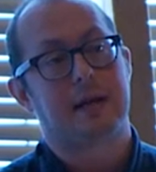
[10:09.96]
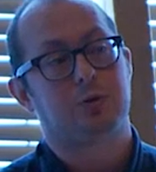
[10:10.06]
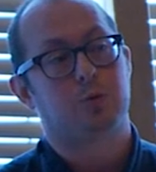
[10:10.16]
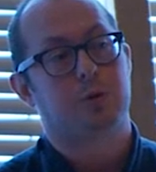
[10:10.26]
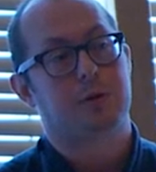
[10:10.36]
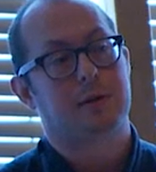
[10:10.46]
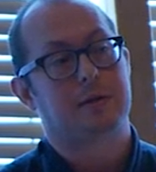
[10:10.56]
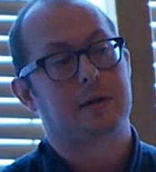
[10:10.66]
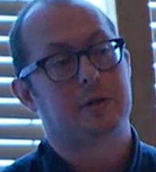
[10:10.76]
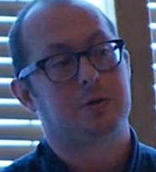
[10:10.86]
against
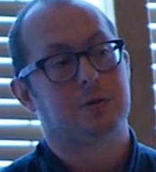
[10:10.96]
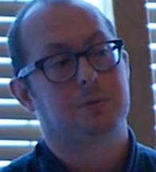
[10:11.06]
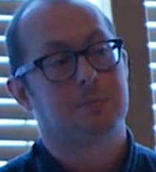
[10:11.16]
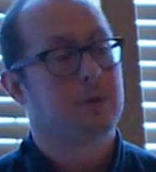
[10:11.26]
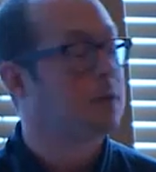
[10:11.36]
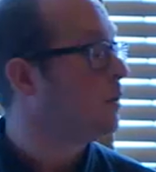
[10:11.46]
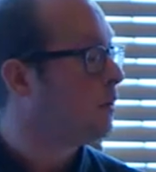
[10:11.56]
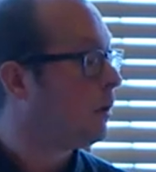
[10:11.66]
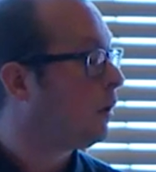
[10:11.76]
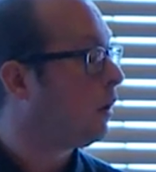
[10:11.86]
organizations
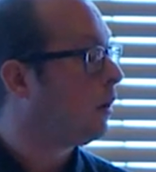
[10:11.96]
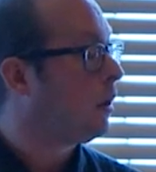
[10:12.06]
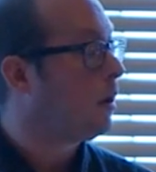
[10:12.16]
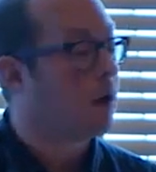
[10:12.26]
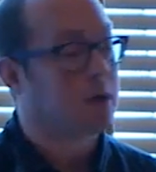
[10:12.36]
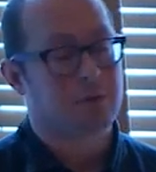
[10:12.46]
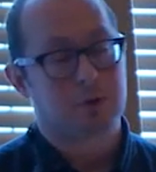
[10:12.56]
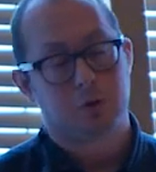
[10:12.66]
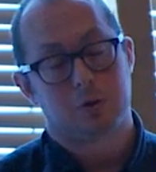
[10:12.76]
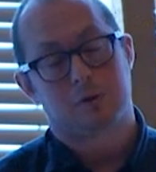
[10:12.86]
as a
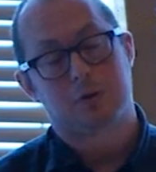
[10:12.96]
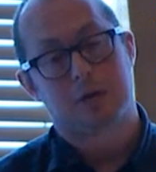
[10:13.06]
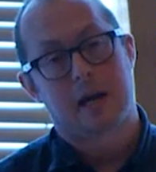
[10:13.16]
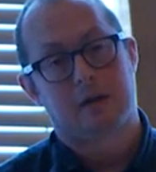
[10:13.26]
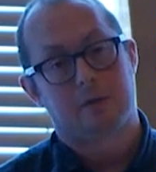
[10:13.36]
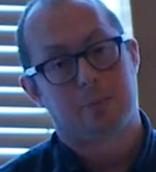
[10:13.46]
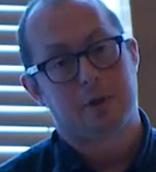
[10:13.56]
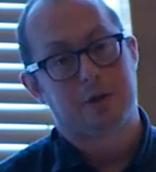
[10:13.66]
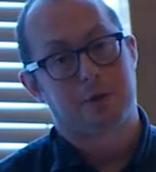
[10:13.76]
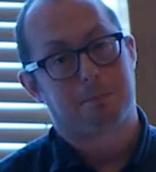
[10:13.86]
result of the scale of the
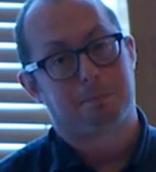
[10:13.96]
breach.